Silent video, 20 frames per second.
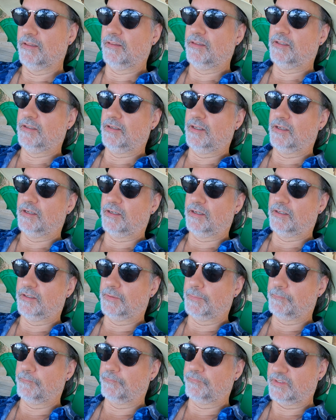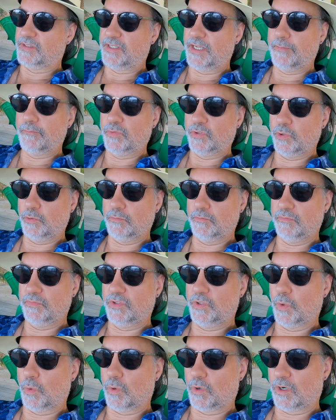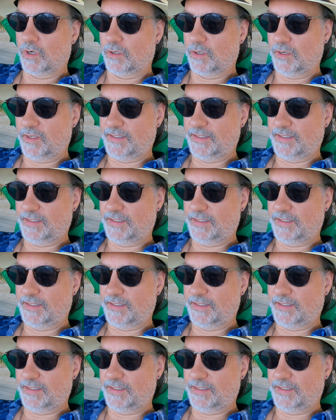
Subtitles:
The steam room door